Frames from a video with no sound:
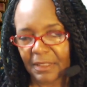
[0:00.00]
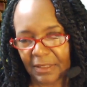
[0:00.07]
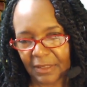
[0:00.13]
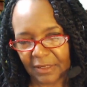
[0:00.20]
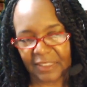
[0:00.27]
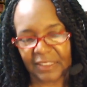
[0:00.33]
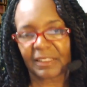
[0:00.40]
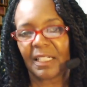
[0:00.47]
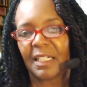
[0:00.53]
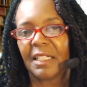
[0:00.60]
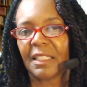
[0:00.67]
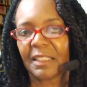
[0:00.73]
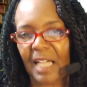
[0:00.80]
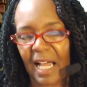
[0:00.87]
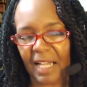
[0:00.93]
this uh,
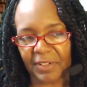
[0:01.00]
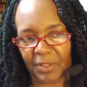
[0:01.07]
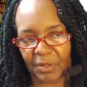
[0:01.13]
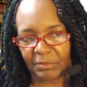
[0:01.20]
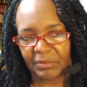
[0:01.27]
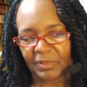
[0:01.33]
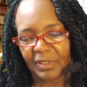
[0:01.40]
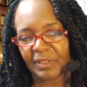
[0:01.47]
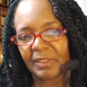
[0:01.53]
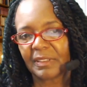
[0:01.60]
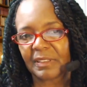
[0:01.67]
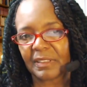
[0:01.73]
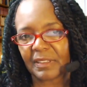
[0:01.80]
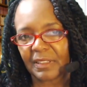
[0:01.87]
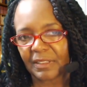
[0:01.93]
condo
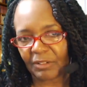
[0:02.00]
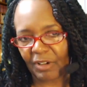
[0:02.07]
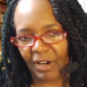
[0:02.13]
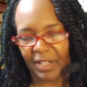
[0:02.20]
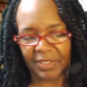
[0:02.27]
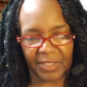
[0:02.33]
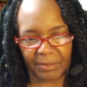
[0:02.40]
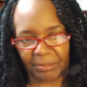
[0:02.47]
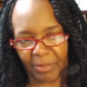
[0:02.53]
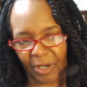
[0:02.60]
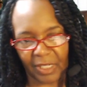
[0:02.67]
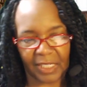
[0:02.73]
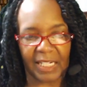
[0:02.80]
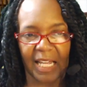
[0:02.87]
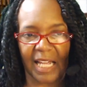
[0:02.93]
across the
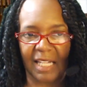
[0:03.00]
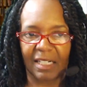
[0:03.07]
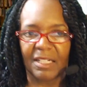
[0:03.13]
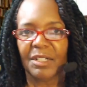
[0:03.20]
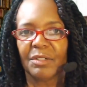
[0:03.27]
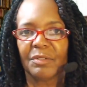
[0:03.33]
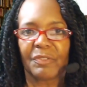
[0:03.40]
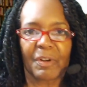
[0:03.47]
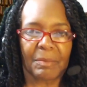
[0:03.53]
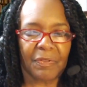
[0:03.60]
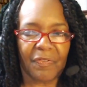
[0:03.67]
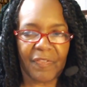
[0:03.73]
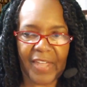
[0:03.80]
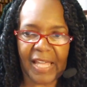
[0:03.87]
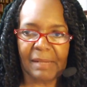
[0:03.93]
parking lot from a
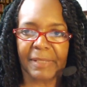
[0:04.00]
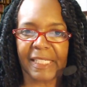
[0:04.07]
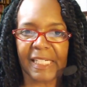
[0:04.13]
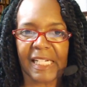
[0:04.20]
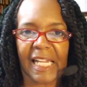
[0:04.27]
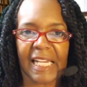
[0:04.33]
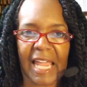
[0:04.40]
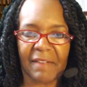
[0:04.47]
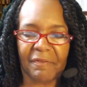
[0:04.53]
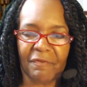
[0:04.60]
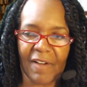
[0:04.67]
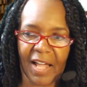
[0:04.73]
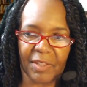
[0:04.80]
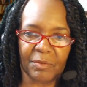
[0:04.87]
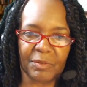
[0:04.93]
family, and that
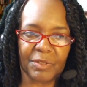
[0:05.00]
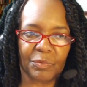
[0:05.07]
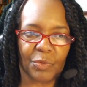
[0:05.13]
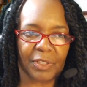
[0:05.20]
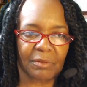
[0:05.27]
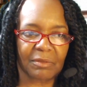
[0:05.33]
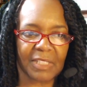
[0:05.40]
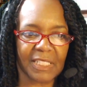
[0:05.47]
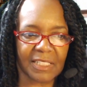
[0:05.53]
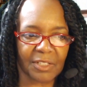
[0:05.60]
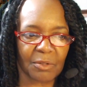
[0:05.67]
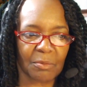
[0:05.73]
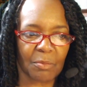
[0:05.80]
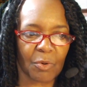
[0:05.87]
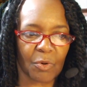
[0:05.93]
father was working with his
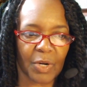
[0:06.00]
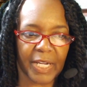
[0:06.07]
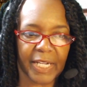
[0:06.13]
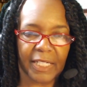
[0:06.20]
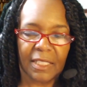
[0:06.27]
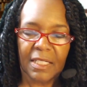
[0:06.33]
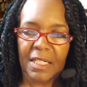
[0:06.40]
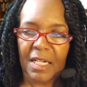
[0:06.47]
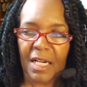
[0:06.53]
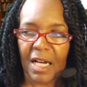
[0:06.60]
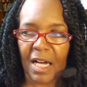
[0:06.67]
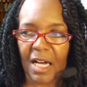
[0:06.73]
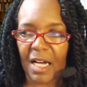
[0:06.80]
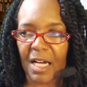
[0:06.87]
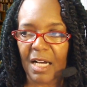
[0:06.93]
little boy
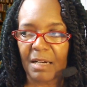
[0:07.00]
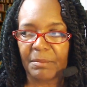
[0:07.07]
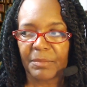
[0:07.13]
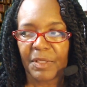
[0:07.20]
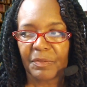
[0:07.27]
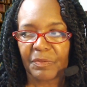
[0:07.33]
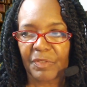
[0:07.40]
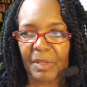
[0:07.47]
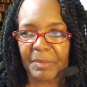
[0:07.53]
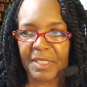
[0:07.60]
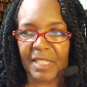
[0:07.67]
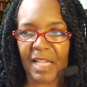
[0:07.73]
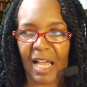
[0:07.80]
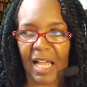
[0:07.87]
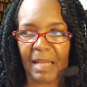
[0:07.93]
um, from the
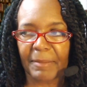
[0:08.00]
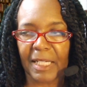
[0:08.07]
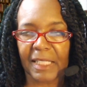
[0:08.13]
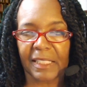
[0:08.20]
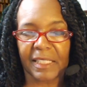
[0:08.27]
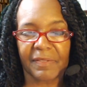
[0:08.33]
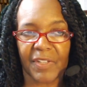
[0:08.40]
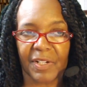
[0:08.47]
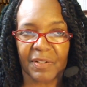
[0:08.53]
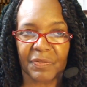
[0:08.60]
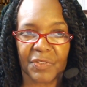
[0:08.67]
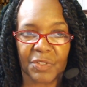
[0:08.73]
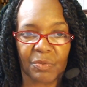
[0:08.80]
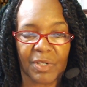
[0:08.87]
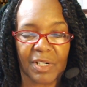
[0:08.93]
time I lived there for
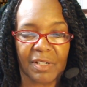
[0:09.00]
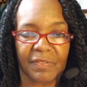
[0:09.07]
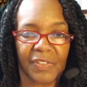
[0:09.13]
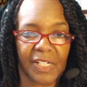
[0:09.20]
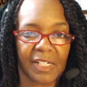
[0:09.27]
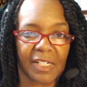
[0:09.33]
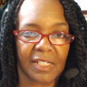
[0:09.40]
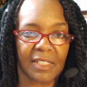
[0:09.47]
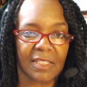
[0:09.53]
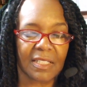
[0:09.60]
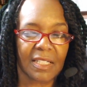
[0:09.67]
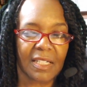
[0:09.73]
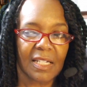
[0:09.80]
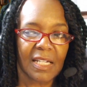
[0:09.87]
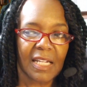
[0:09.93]
12 years.
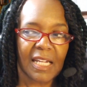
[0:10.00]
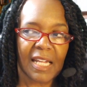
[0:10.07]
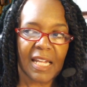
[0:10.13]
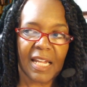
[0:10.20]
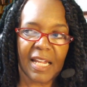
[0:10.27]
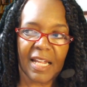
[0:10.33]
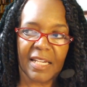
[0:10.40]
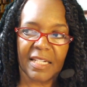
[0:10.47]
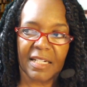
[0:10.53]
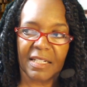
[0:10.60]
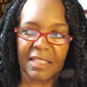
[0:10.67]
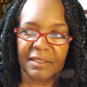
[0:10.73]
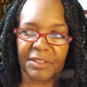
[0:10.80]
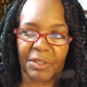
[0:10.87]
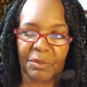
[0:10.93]
And uh,
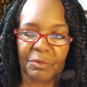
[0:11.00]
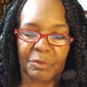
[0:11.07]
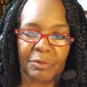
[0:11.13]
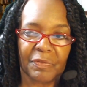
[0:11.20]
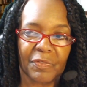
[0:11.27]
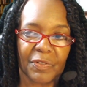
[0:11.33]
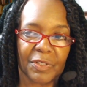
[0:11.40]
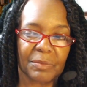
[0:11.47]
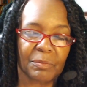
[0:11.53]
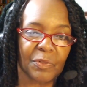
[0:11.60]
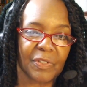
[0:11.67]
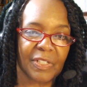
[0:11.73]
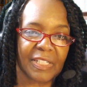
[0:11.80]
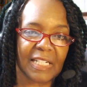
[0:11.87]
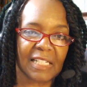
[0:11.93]
so when we first moved
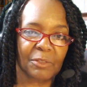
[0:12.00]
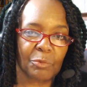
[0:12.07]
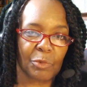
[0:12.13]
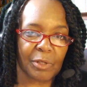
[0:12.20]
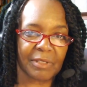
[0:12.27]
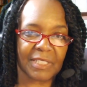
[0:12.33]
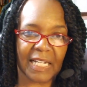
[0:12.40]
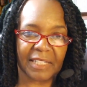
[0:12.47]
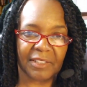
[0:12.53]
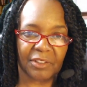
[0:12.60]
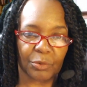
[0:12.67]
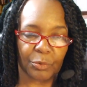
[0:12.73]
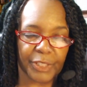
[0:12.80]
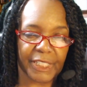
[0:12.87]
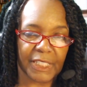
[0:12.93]
there, that little boy was like
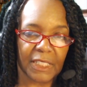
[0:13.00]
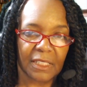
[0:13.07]
three